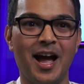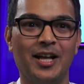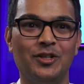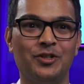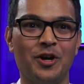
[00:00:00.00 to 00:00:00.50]

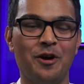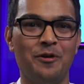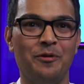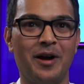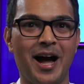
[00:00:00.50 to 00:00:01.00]
And
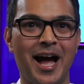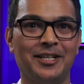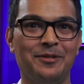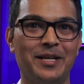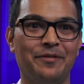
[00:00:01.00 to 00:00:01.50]
so I had
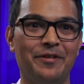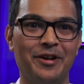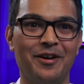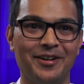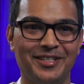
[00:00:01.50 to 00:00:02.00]
to make a very
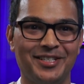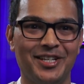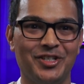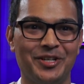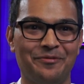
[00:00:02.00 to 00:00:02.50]
hard
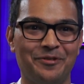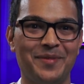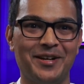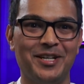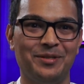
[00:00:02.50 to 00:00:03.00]
decision from
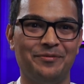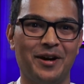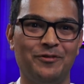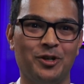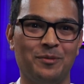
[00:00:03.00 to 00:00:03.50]
my
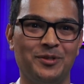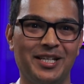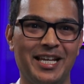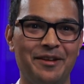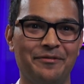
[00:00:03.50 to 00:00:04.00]
9-to-5 job to
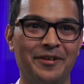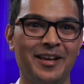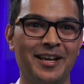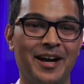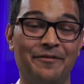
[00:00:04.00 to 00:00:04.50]
leave
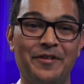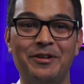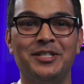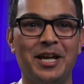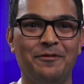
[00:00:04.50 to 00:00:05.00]
a very
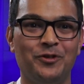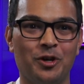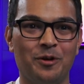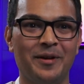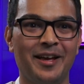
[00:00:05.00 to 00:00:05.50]
safe
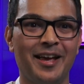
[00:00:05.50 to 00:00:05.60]
job